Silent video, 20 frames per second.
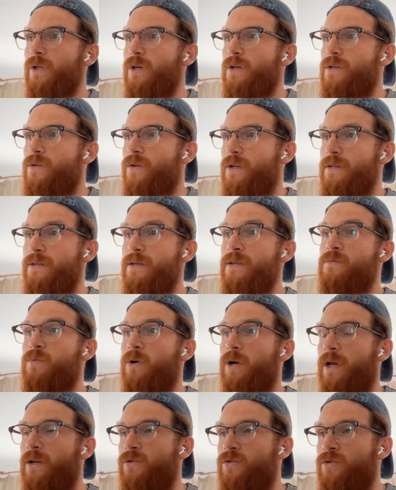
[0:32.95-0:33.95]
So this is what
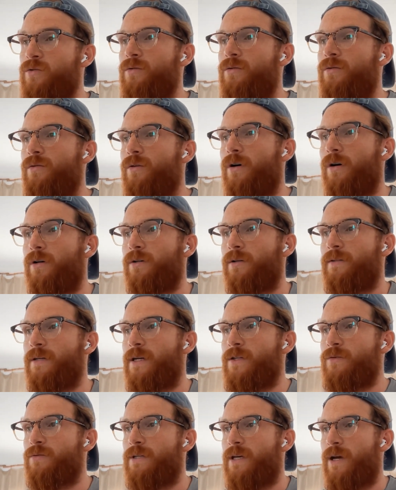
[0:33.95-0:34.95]
I do on a
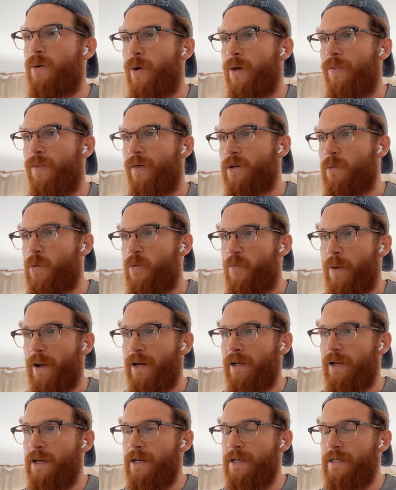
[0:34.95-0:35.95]
day-to-day with some of my
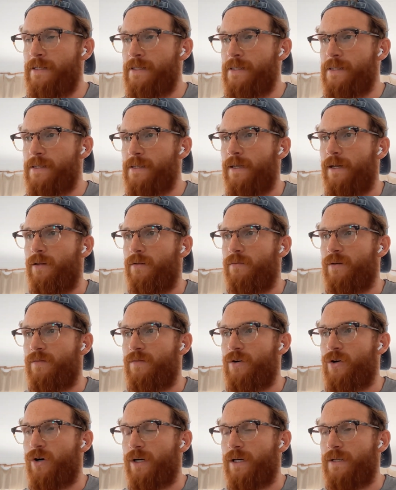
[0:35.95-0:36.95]
clients. The
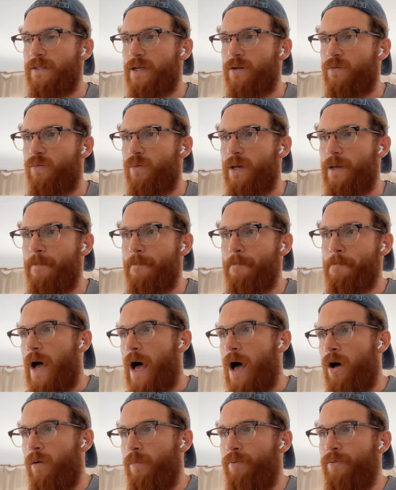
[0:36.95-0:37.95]
revenue architect, we
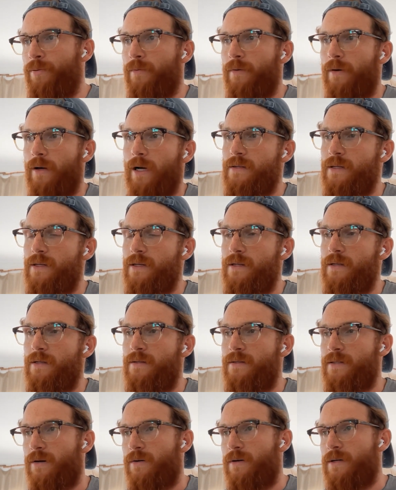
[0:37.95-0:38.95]
help seed
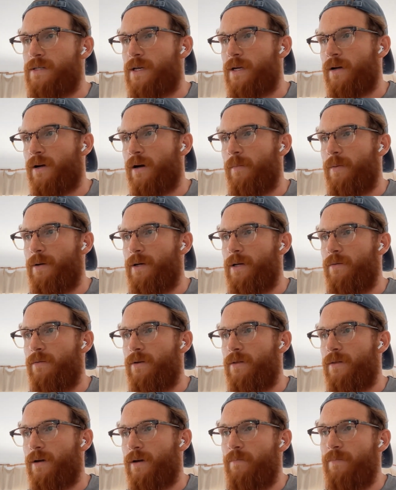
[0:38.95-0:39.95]
and Series A company
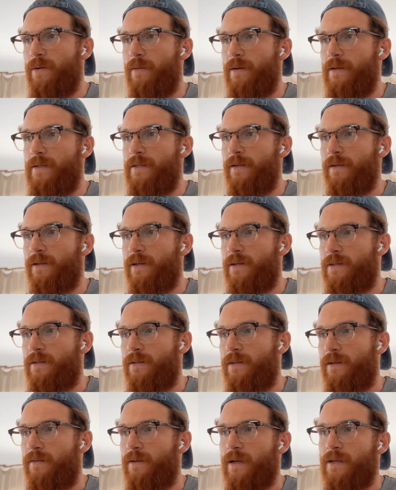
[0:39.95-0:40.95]
with implementing the
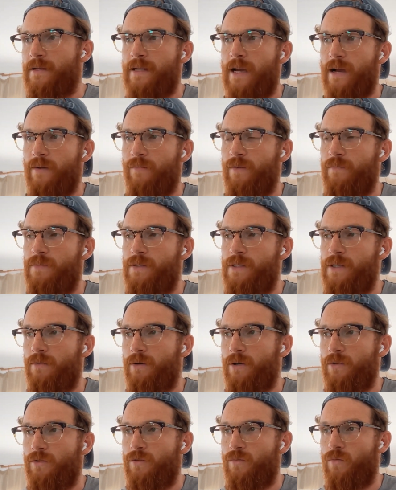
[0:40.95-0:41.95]
tech stack from
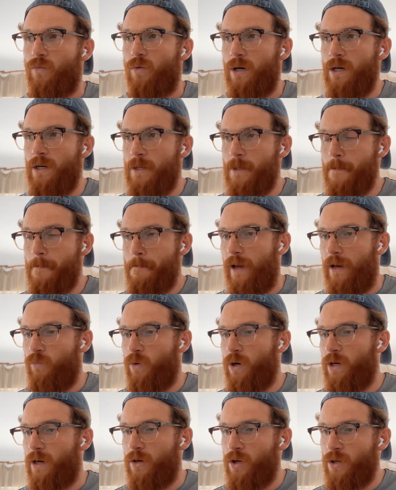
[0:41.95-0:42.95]
0 to 1. And
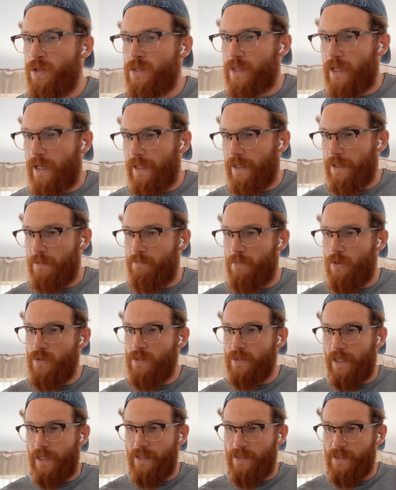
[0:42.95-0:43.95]
what it looks like in
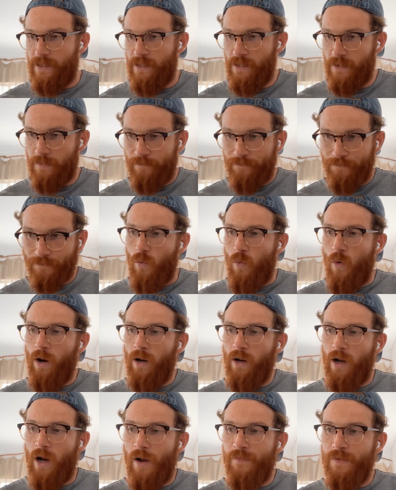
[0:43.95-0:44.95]
most cases,
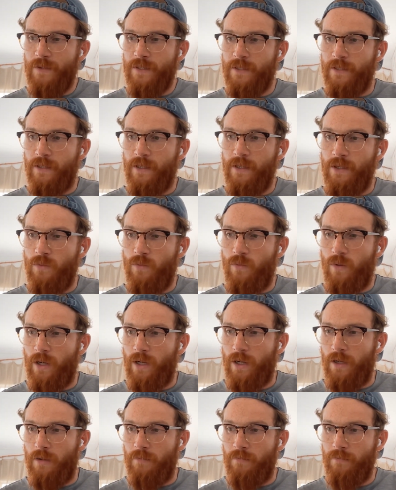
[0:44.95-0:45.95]
one, obviously you want
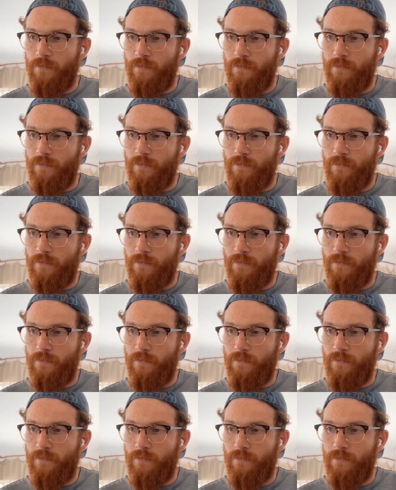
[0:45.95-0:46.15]
to